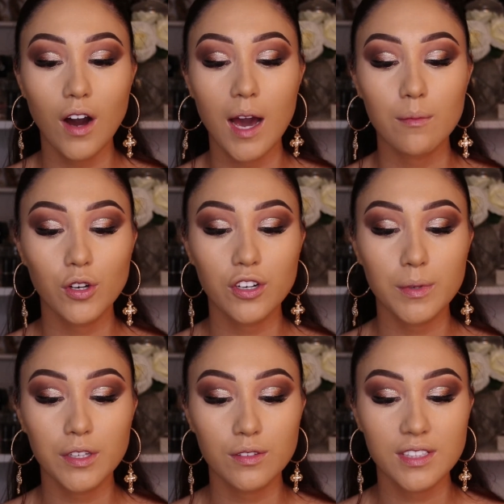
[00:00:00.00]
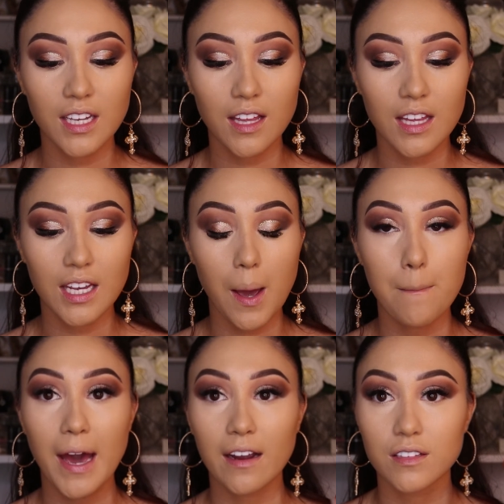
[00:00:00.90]
I'm going to be using the
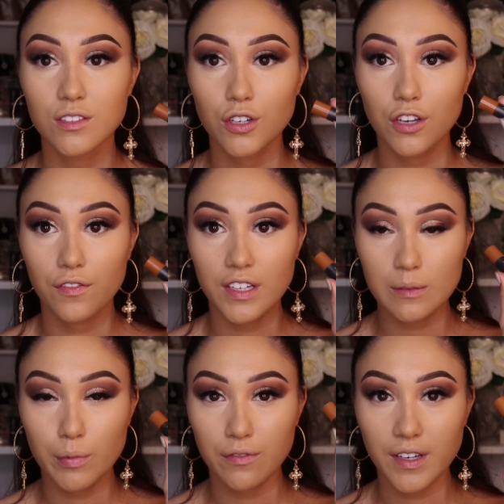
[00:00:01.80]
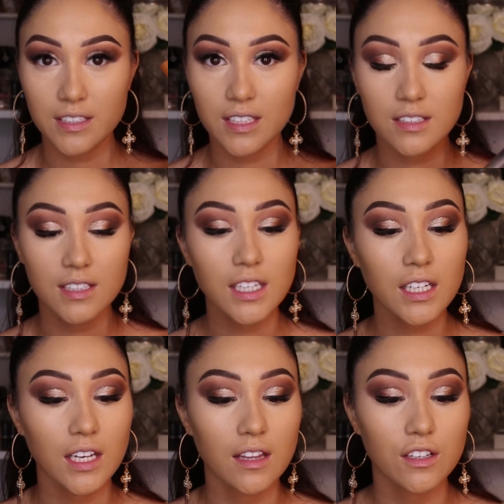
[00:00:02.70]
MAC Studio Fix Perfecting Stick
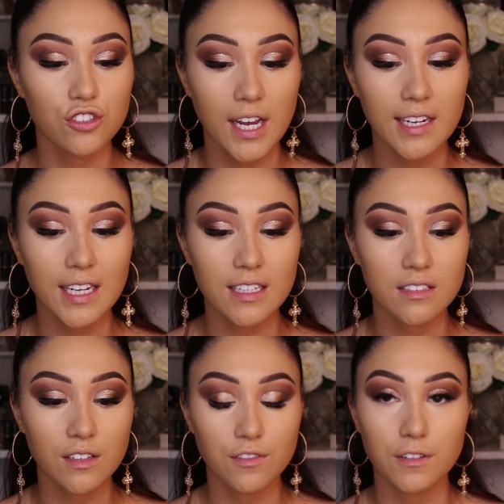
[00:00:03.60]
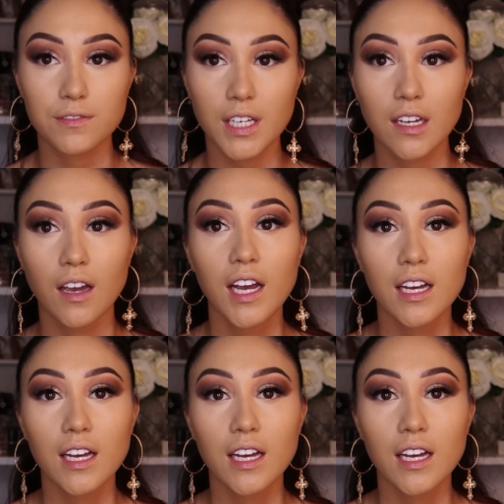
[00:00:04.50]
in the shade NC50.